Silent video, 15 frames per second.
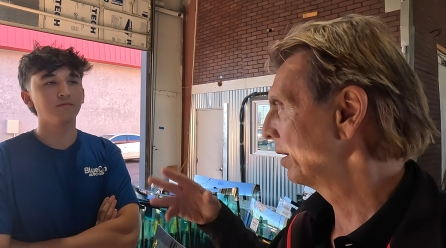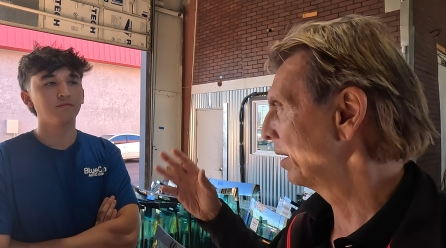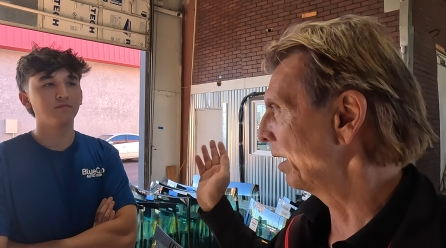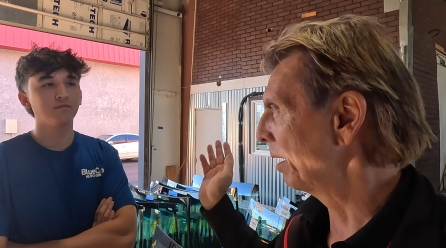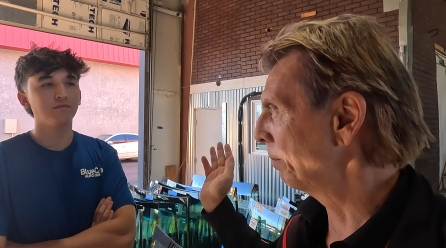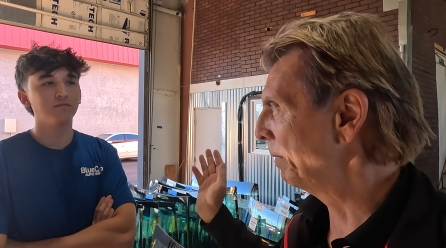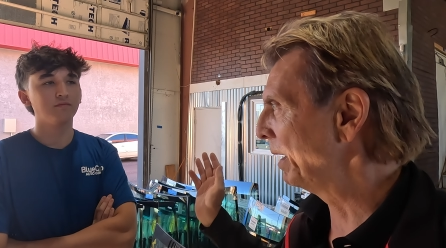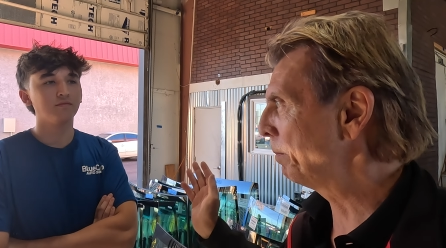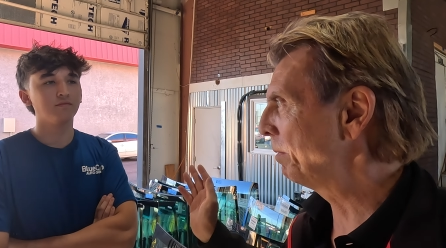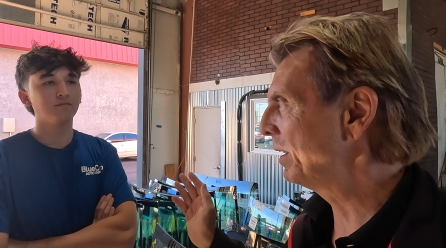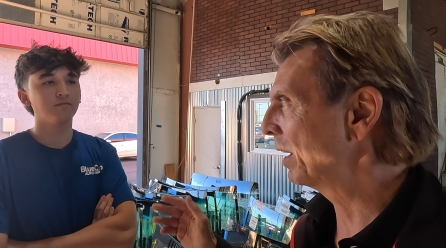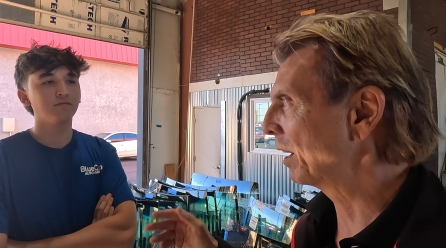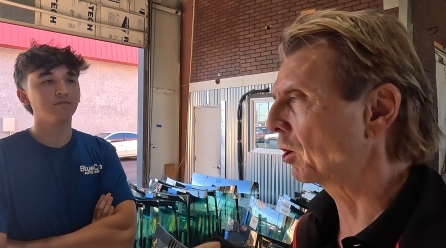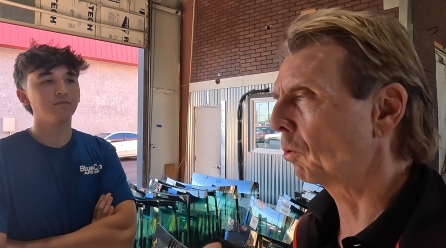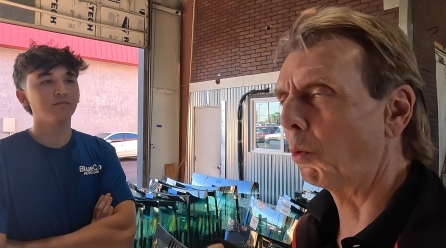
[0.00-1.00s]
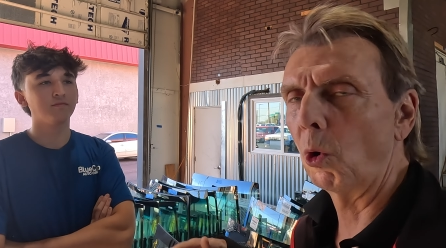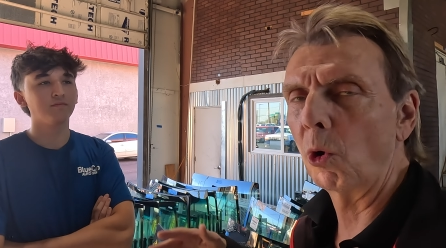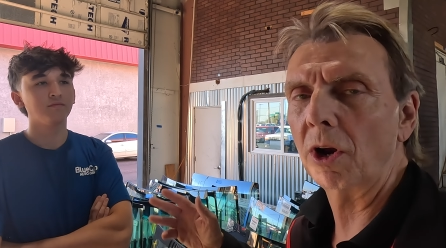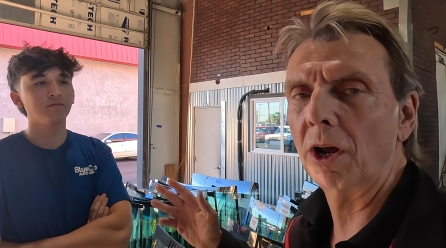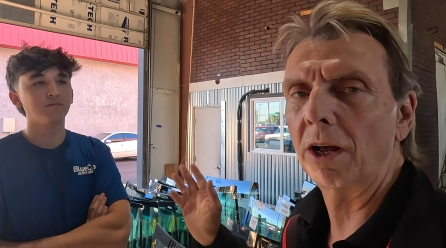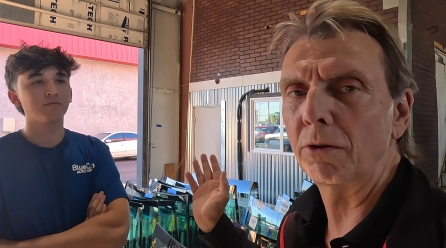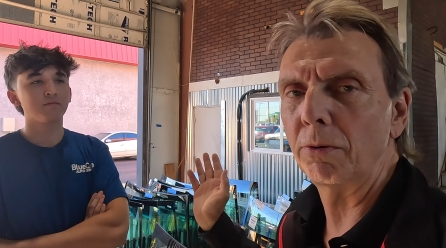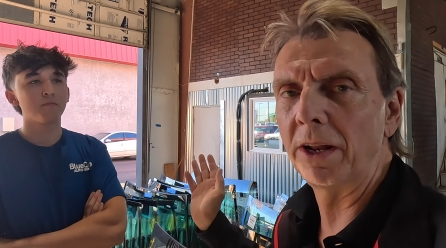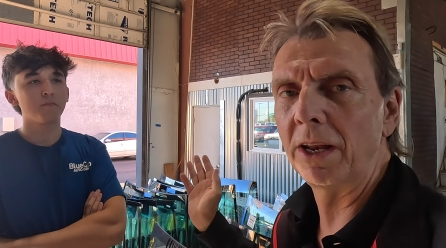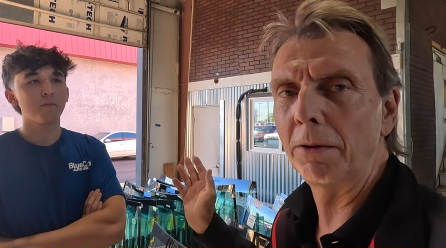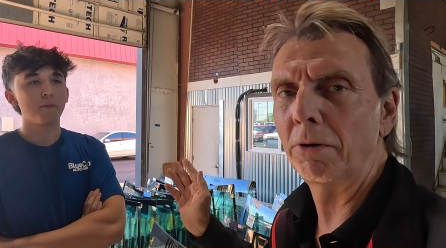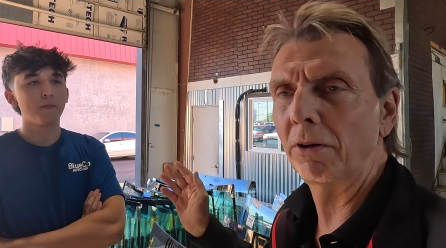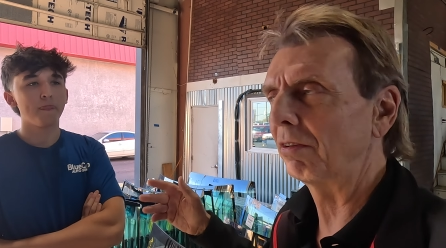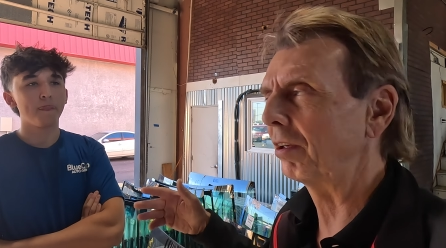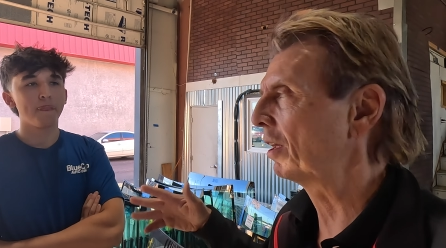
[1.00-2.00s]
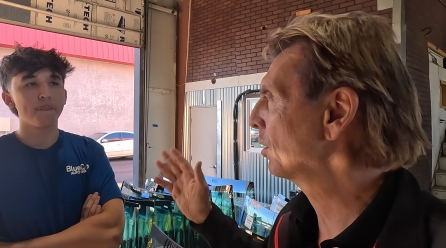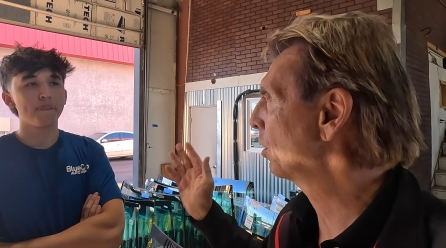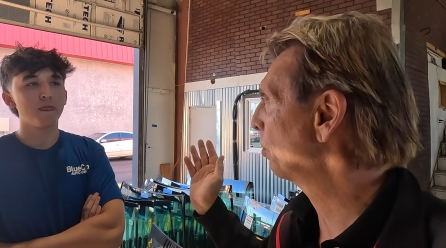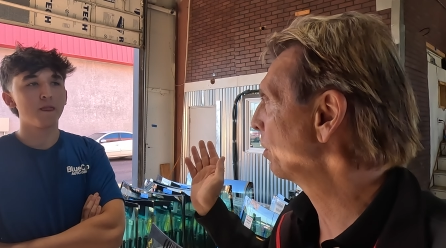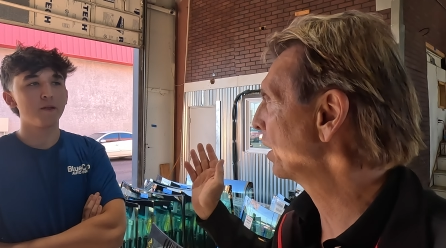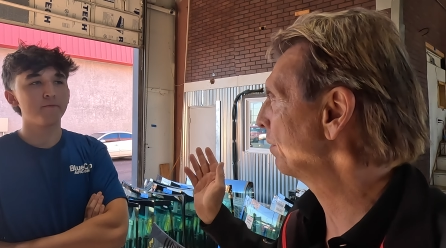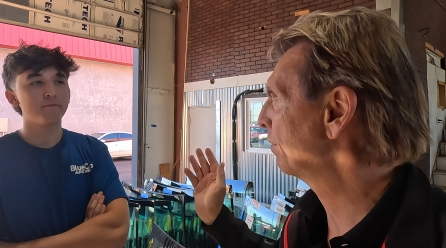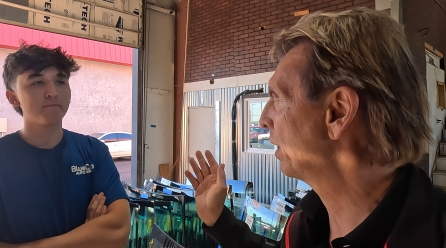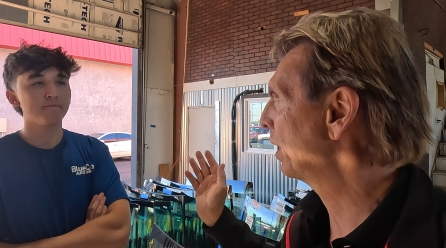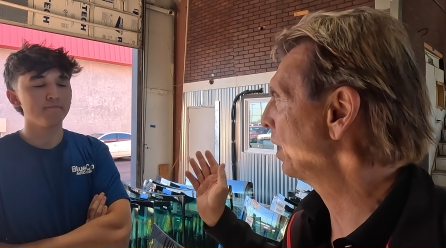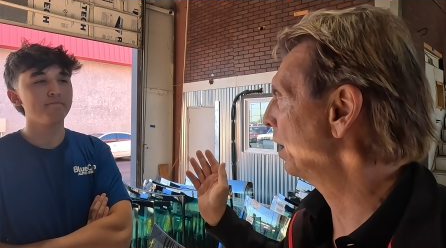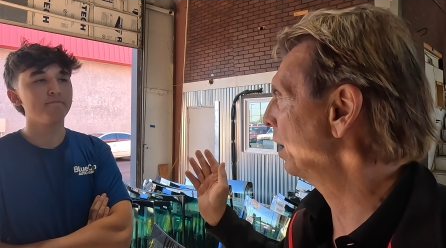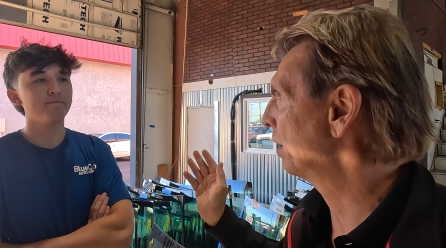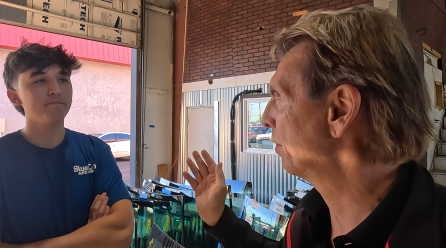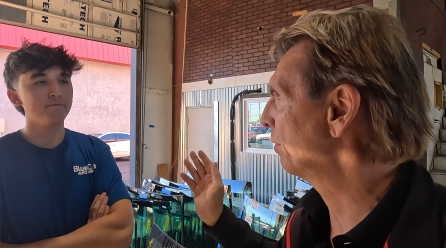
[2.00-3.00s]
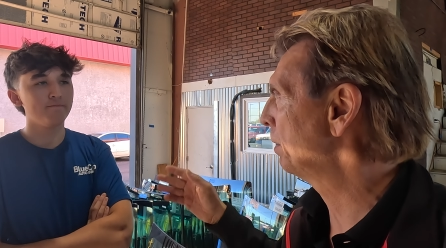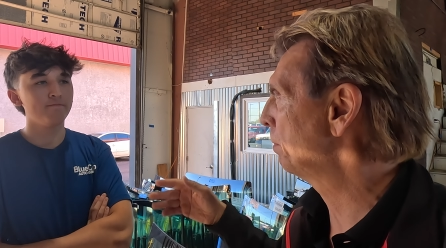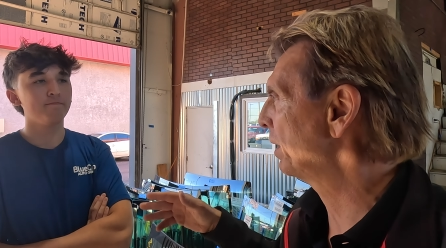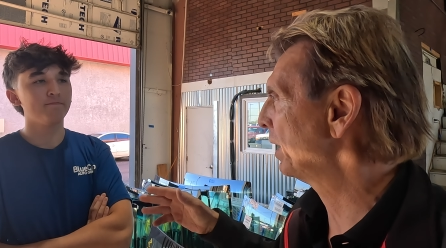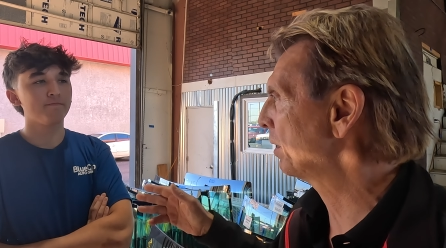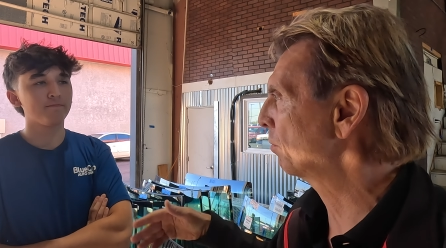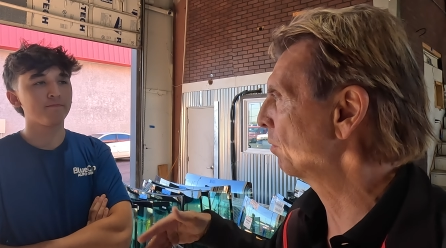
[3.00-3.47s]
Speaker 1: uh, maybe a quarter, 20% or whatever uh, rebate.